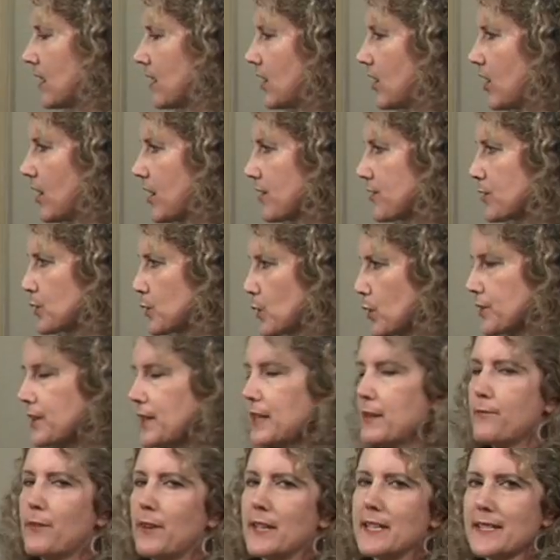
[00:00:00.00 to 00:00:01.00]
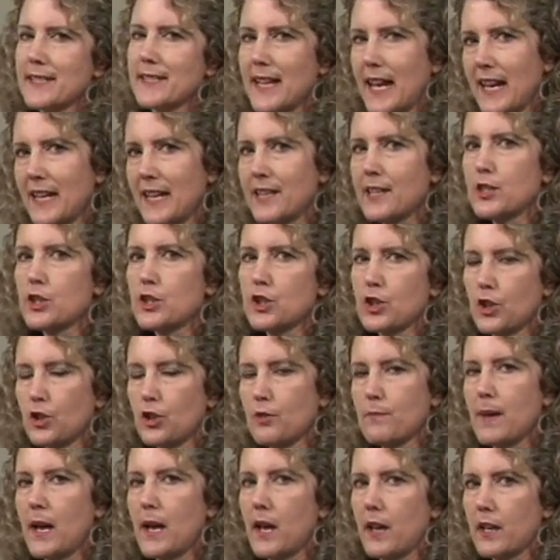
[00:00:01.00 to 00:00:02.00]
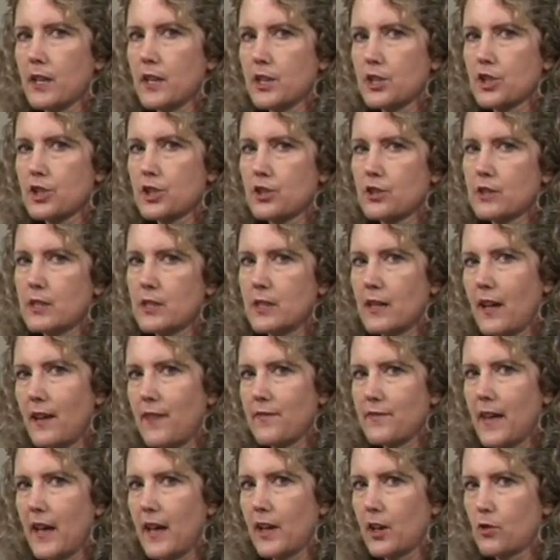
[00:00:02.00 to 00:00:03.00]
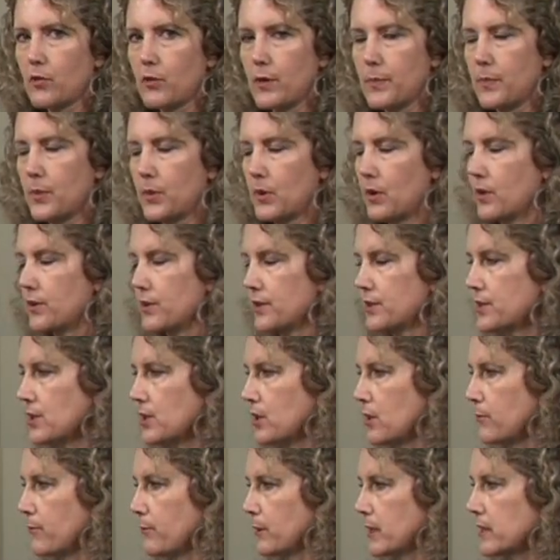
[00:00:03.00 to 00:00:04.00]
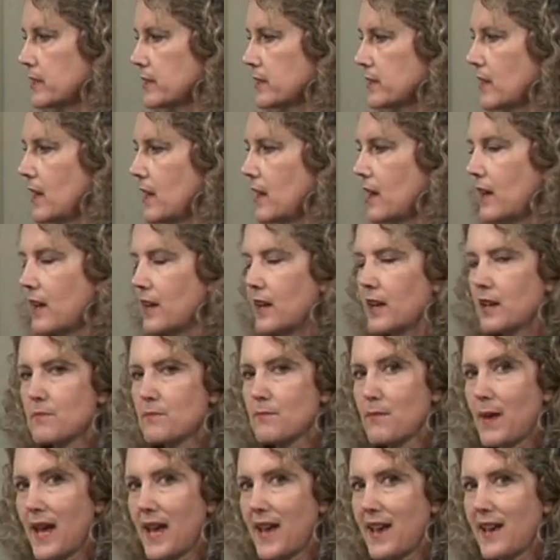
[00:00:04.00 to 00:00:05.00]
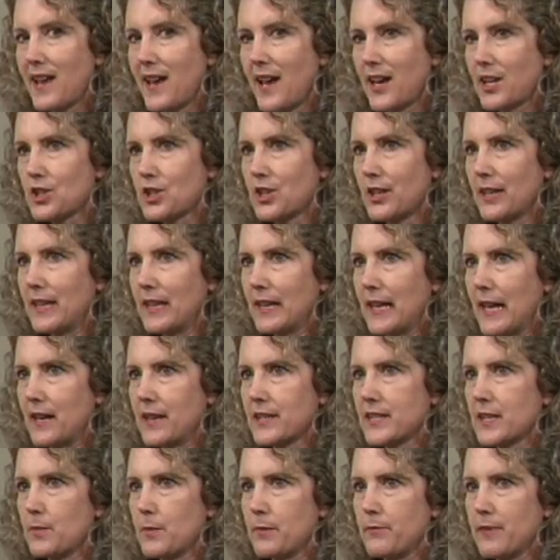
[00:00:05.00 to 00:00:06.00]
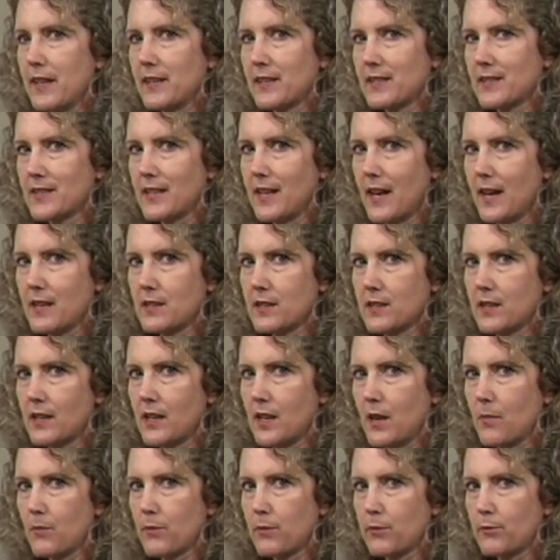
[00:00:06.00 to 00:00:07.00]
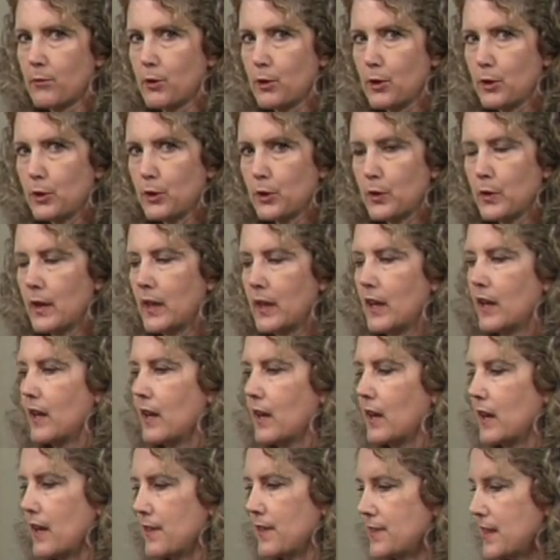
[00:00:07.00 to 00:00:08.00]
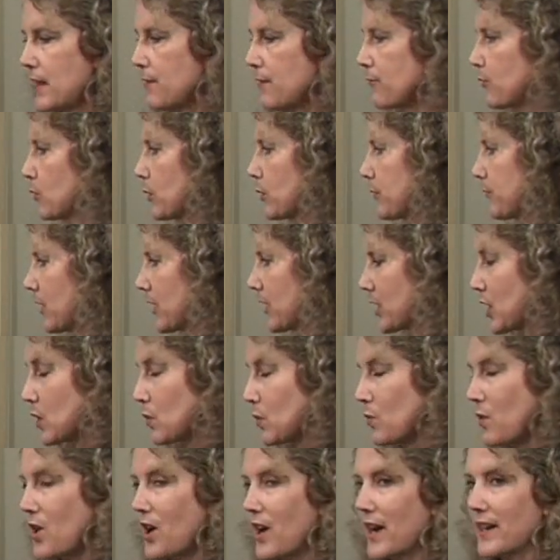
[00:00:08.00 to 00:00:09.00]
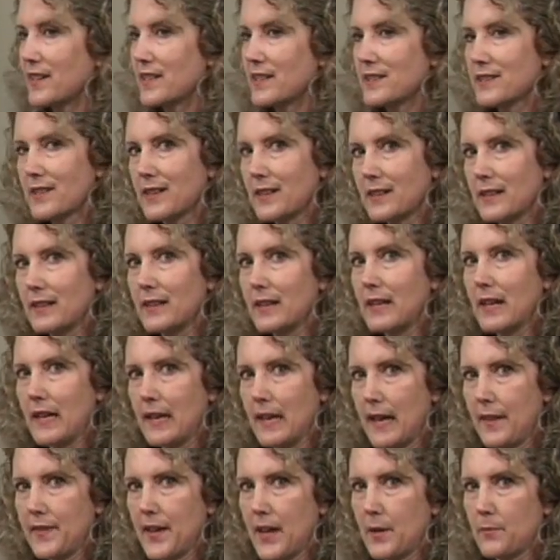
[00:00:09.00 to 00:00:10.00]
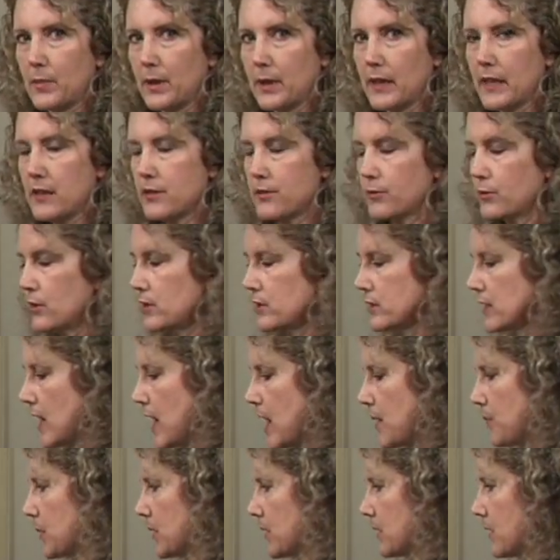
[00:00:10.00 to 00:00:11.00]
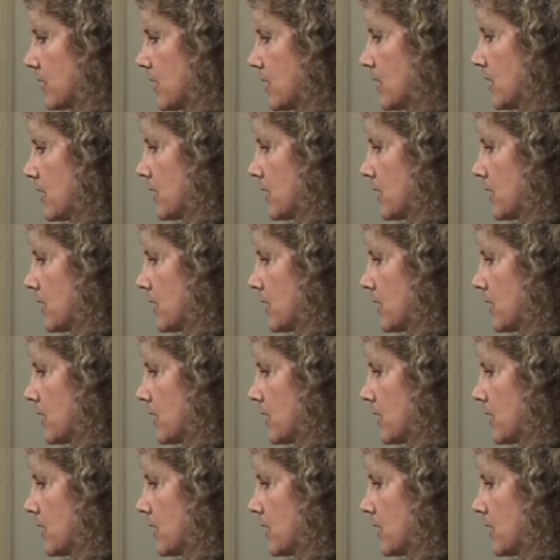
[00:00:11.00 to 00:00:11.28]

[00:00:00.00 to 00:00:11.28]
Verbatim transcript: I thought that if I sanded too much to get that grip on the surface, it may actually allow some of that stain to come through. And therefore, if I go white, it's going to allow that bleed through to happen.